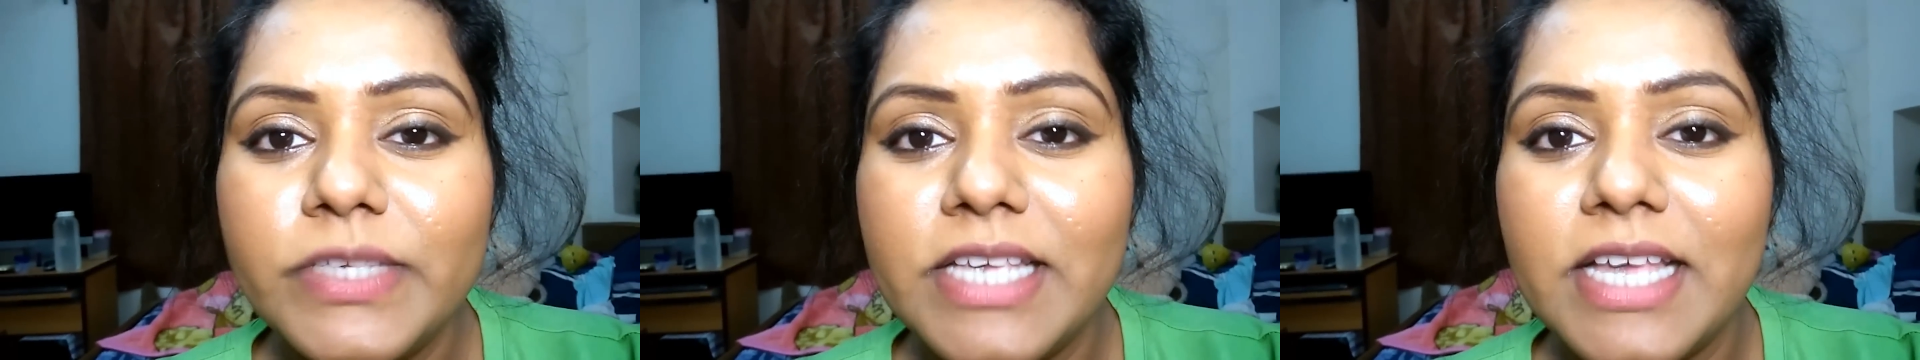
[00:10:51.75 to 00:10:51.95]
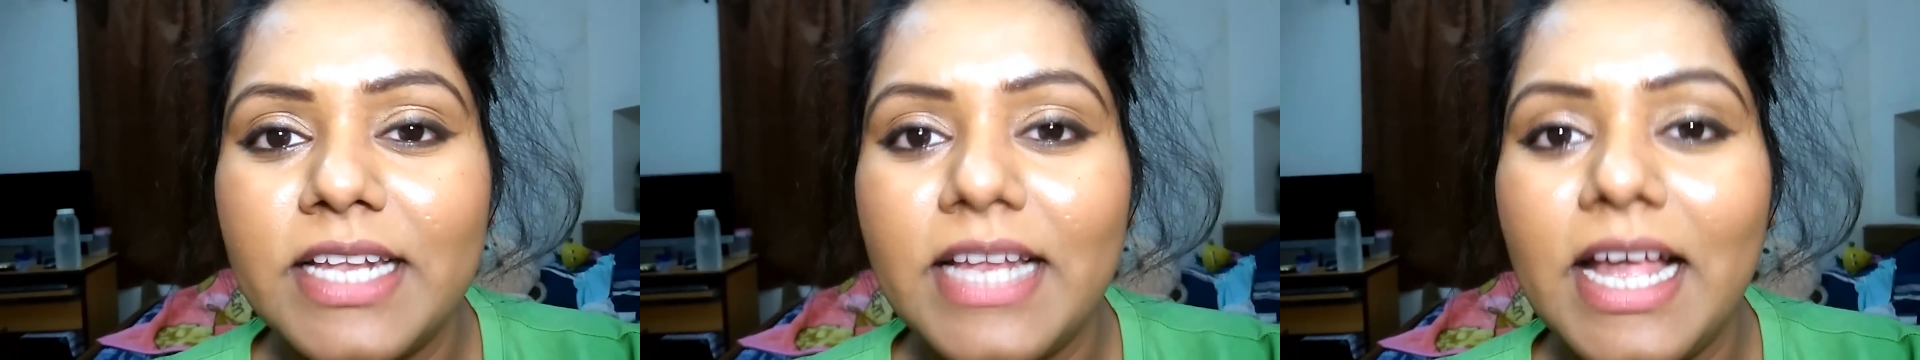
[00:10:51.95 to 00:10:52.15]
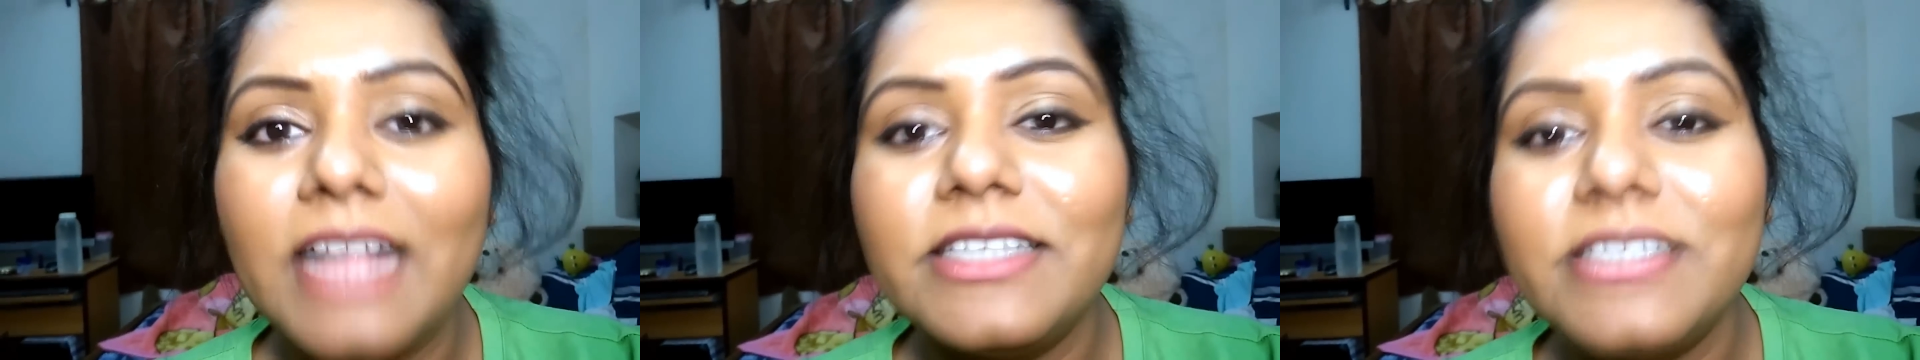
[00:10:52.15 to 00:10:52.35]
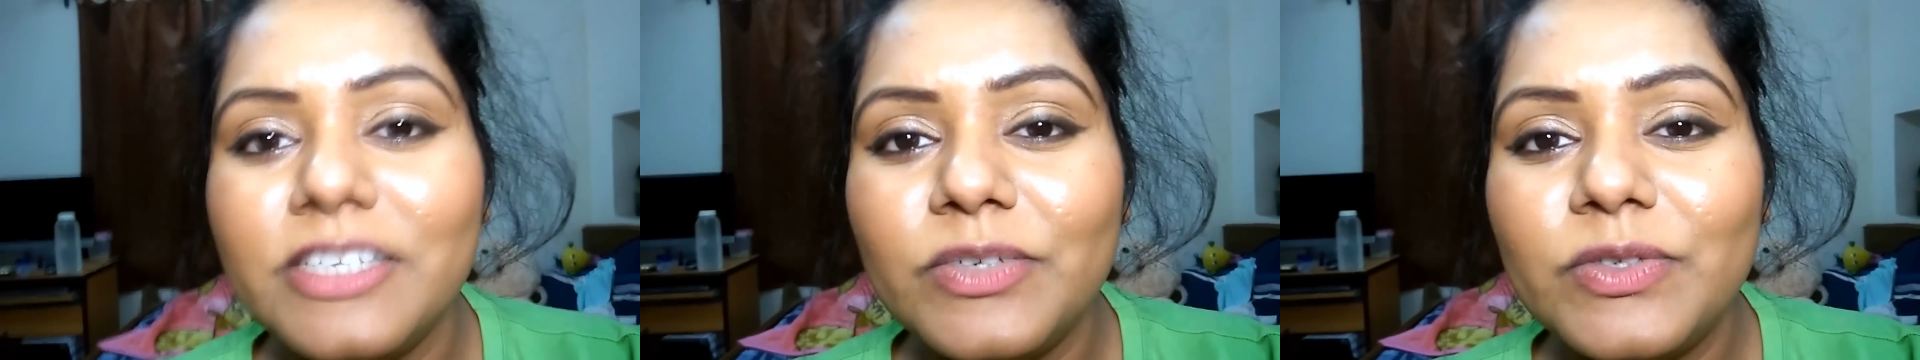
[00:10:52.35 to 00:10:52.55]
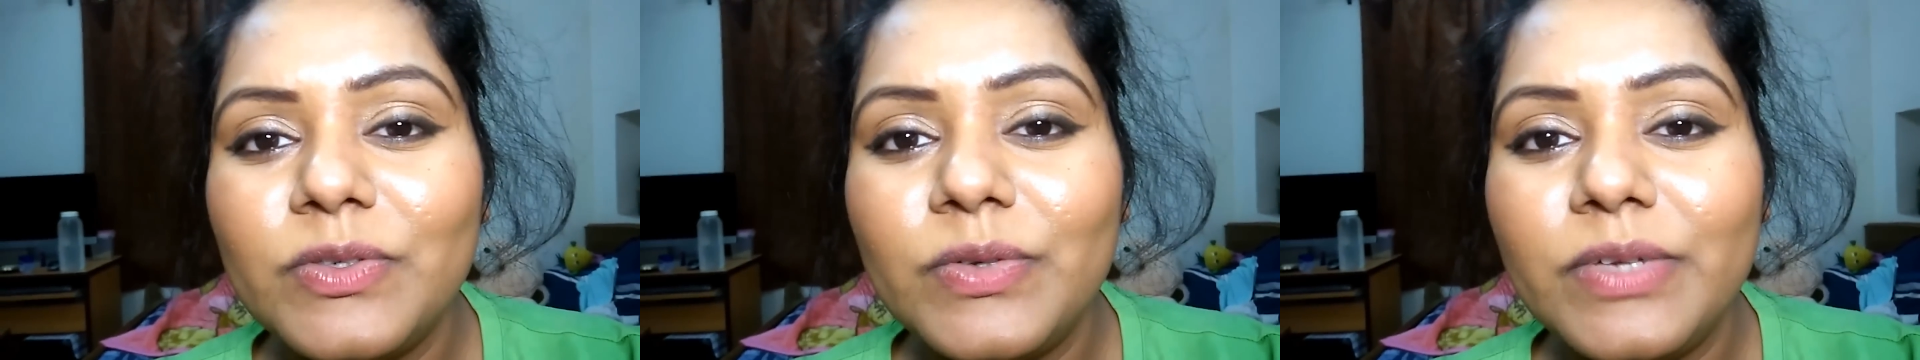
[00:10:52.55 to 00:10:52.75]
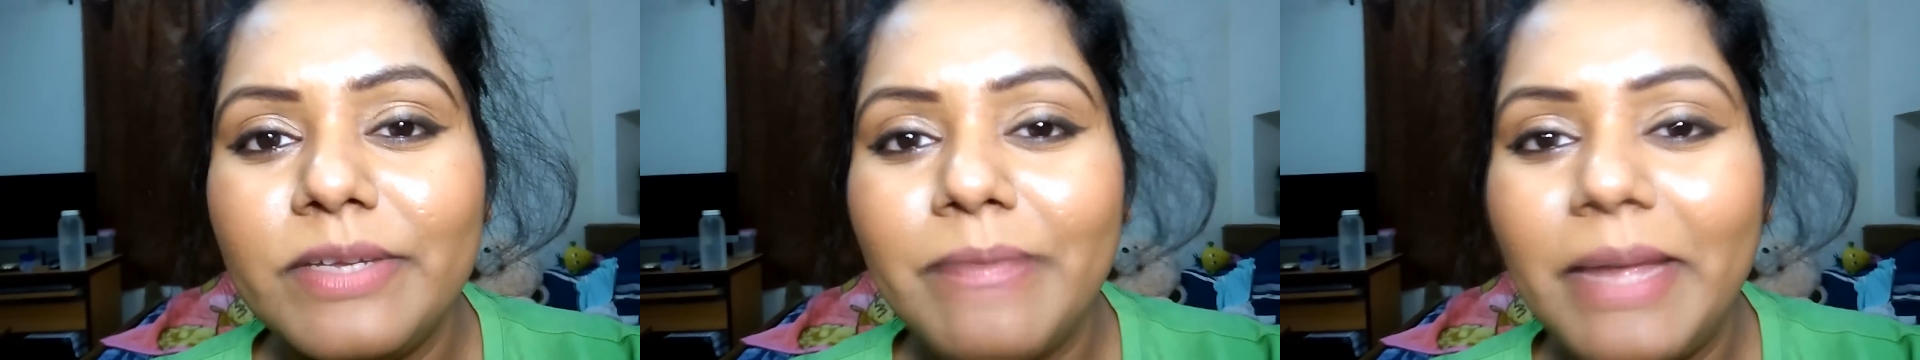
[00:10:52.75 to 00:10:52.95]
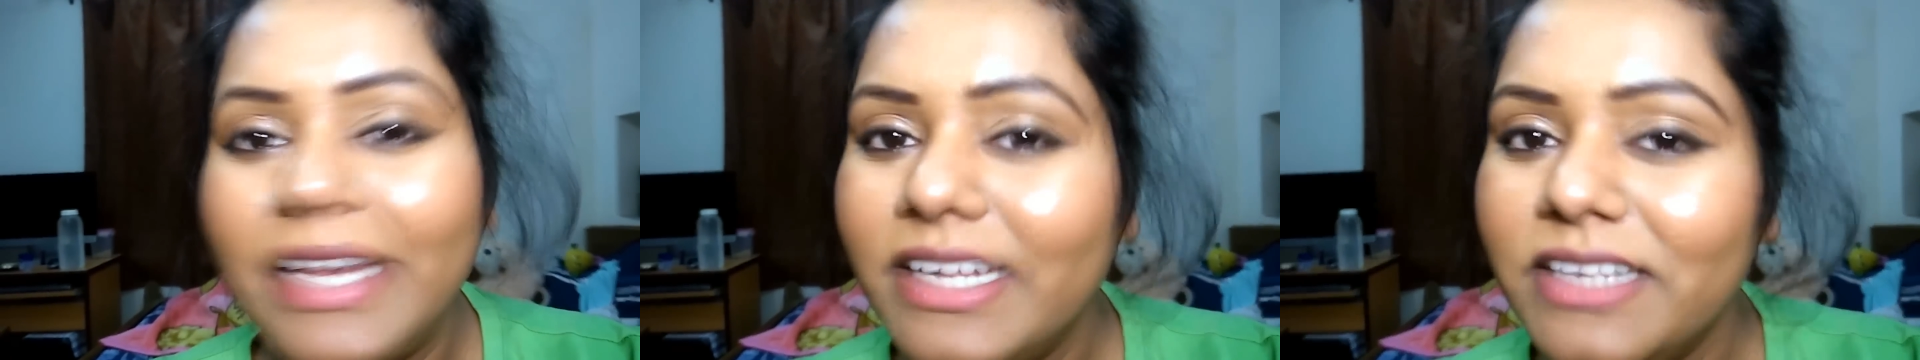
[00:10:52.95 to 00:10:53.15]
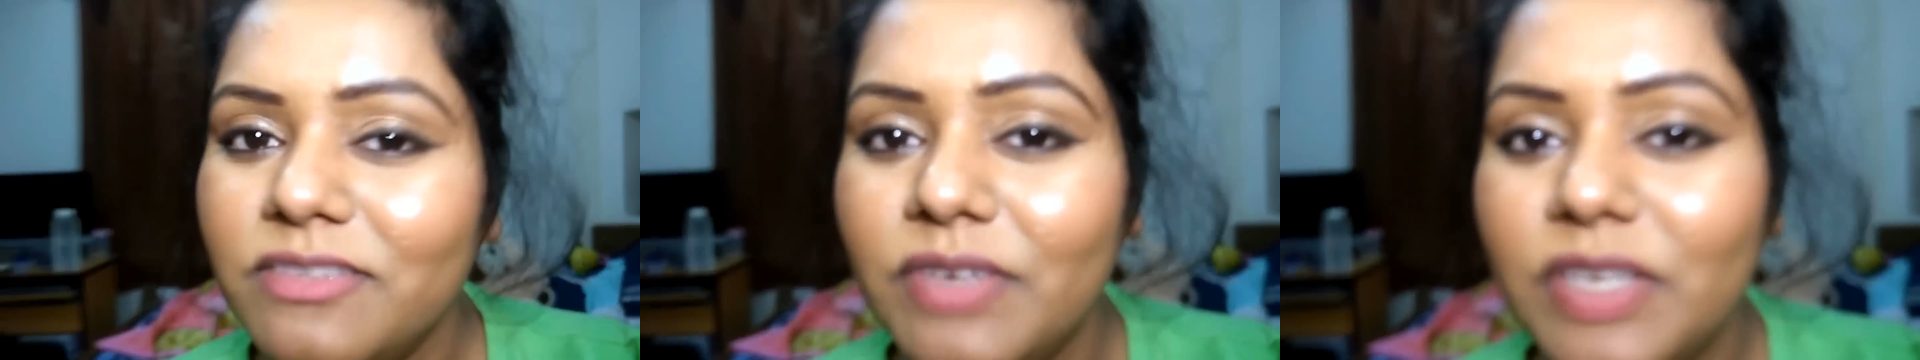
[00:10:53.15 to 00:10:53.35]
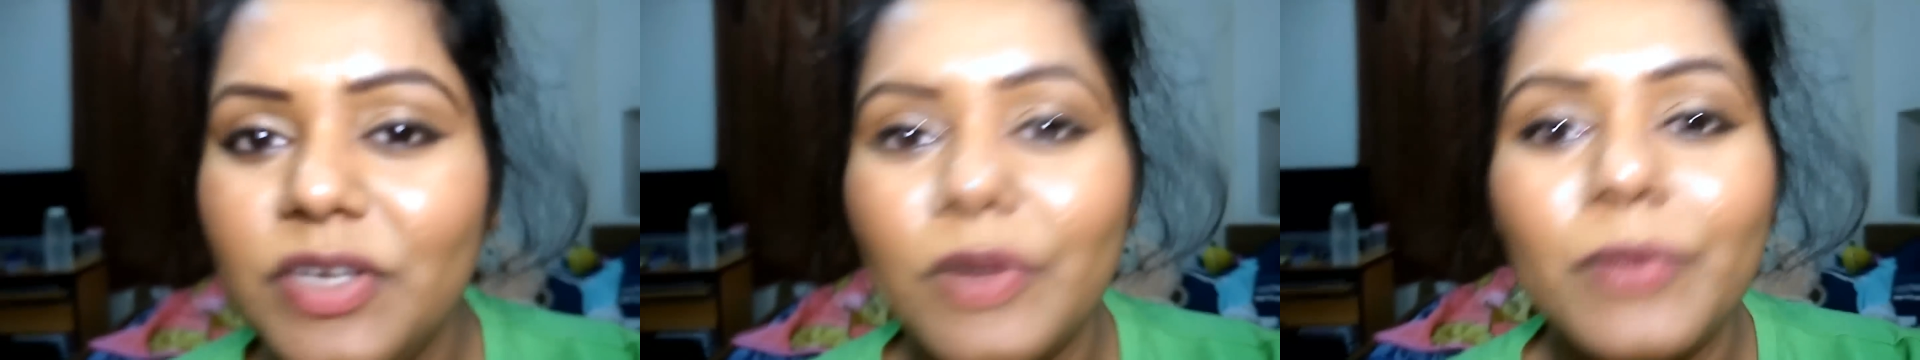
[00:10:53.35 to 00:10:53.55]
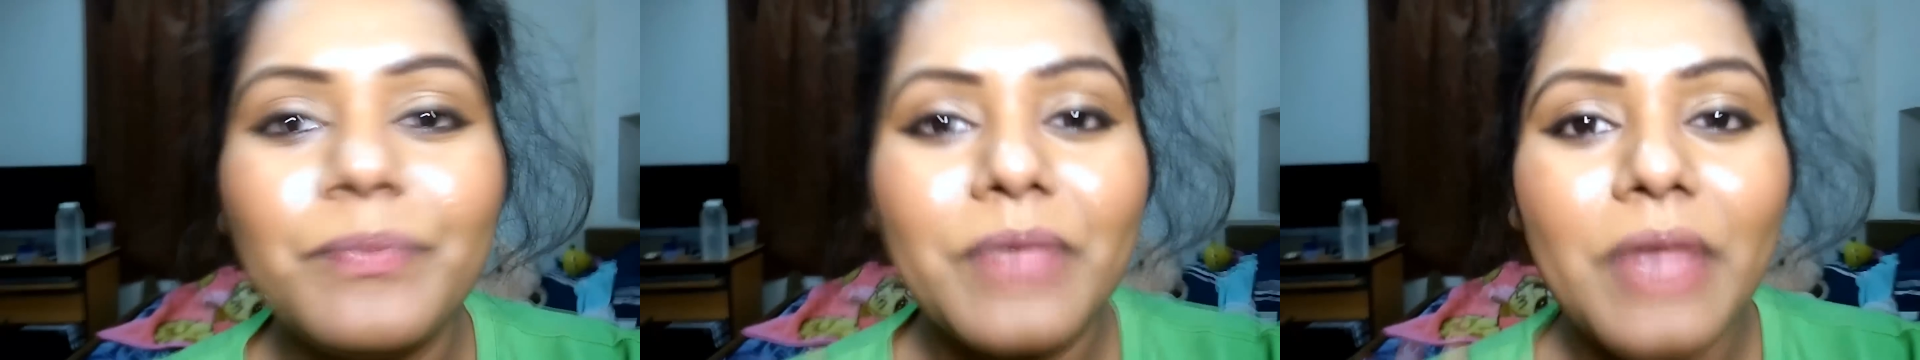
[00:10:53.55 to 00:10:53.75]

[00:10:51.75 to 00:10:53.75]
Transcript: and I'll see you soon in my next video.